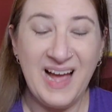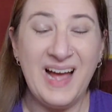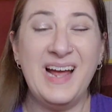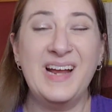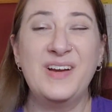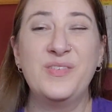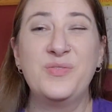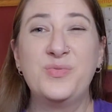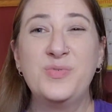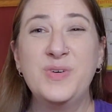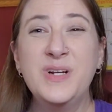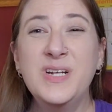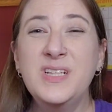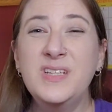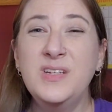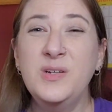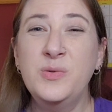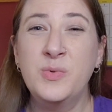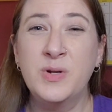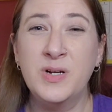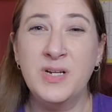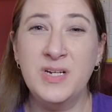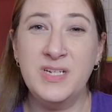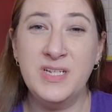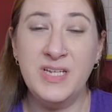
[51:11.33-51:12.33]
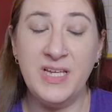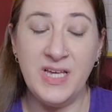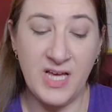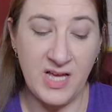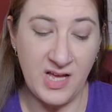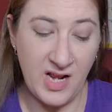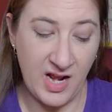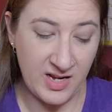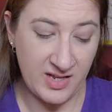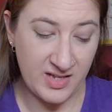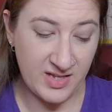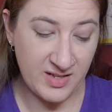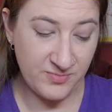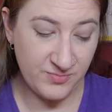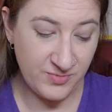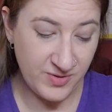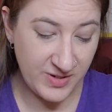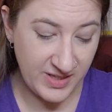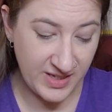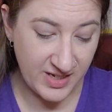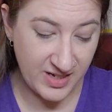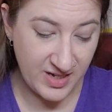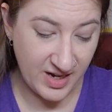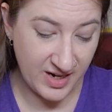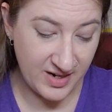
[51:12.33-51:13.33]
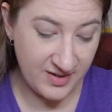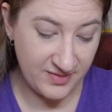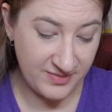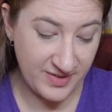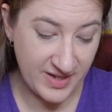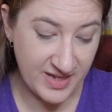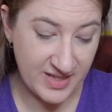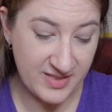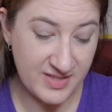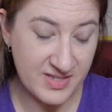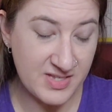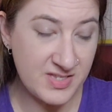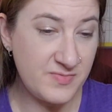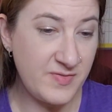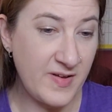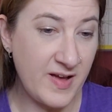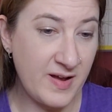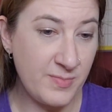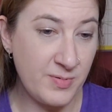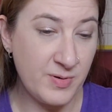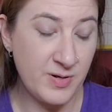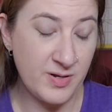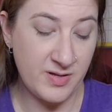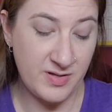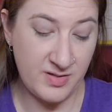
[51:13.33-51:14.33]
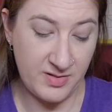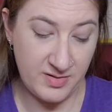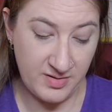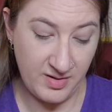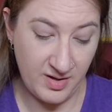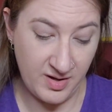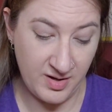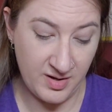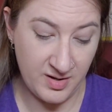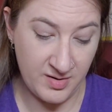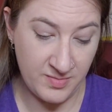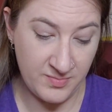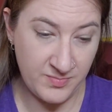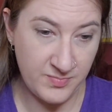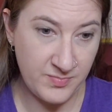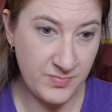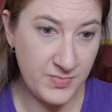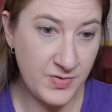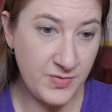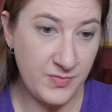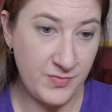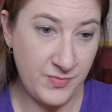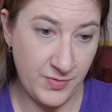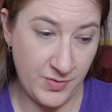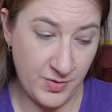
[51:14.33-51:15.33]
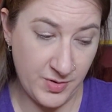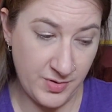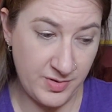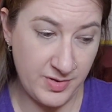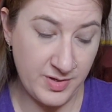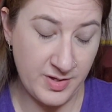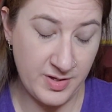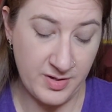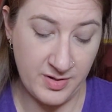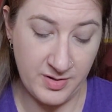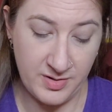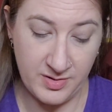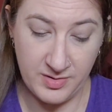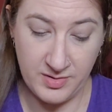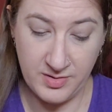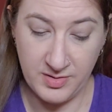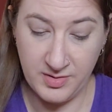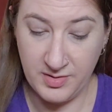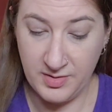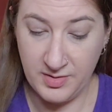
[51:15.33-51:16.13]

I really wanted to get, I really kind of like this fabric for the